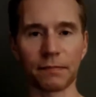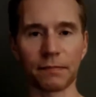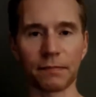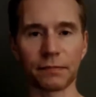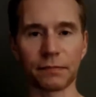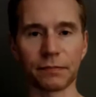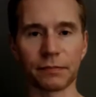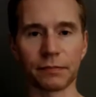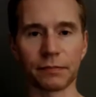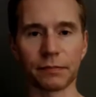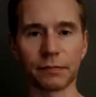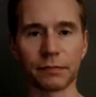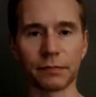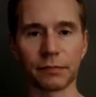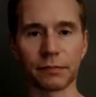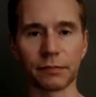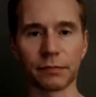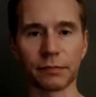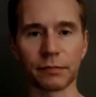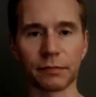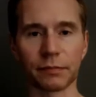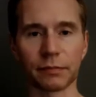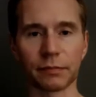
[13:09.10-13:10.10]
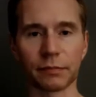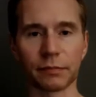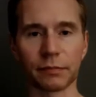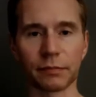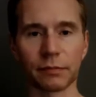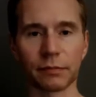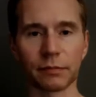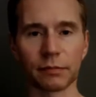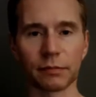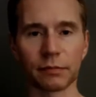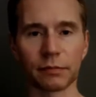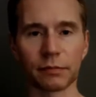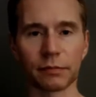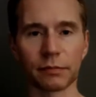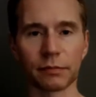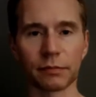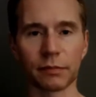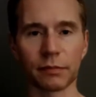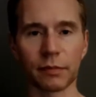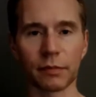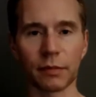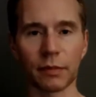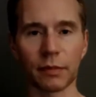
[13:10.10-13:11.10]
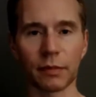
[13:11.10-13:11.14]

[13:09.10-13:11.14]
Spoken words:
[no speech]